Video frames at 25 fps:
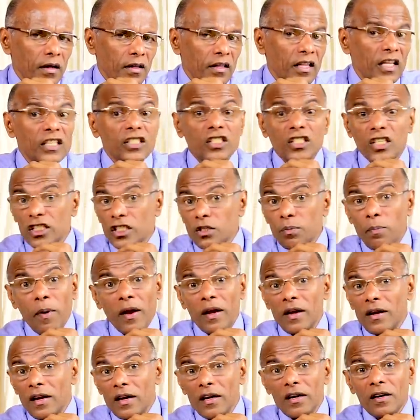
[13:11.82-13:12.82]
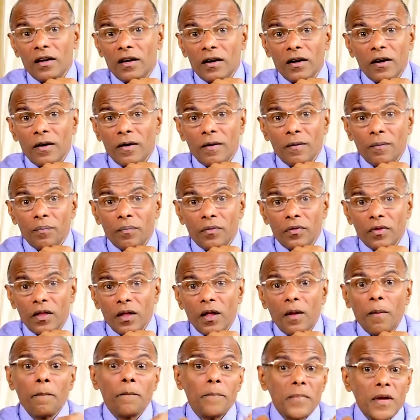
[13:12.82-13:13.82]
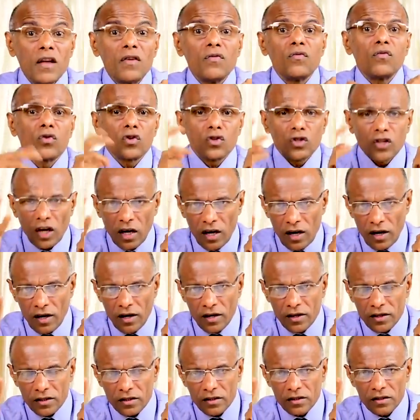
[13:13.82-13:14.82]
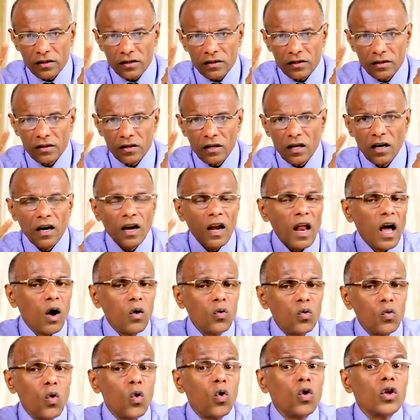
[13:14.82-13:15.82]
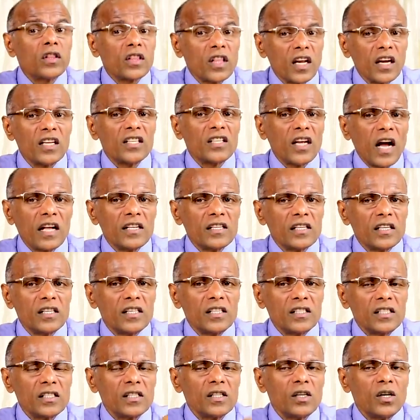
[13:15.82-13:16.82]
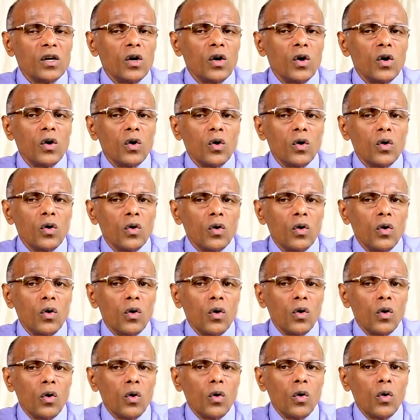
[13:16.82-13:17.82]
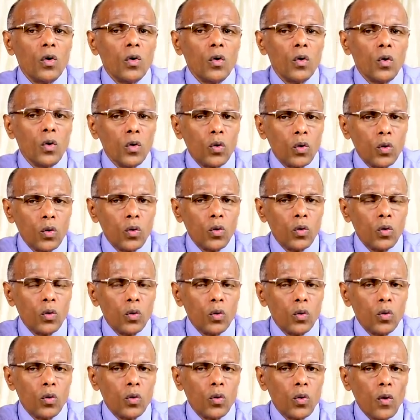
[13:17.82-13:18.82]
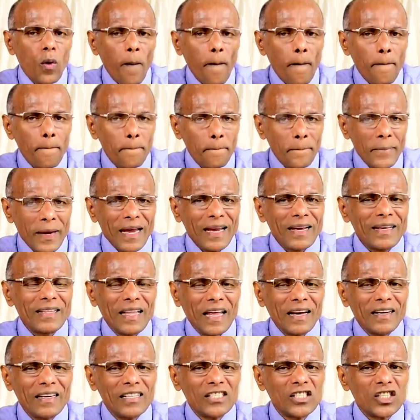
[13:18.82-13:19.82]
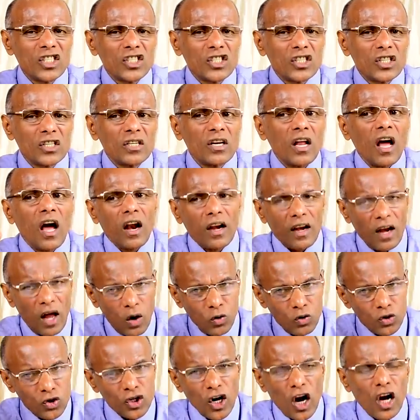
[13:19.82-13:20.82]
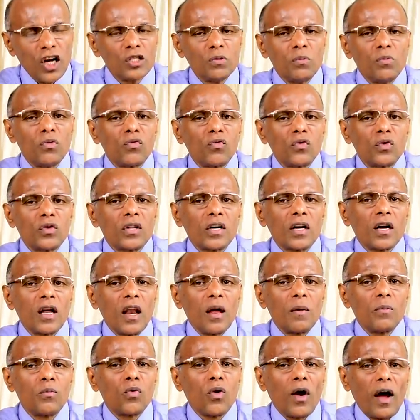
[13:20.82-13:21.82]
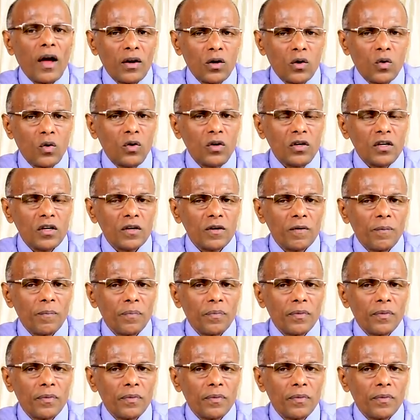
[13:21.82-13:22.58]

They suspended me for 3 years. And now all 3 judges who made that decision are now charged before the Colombo High Court,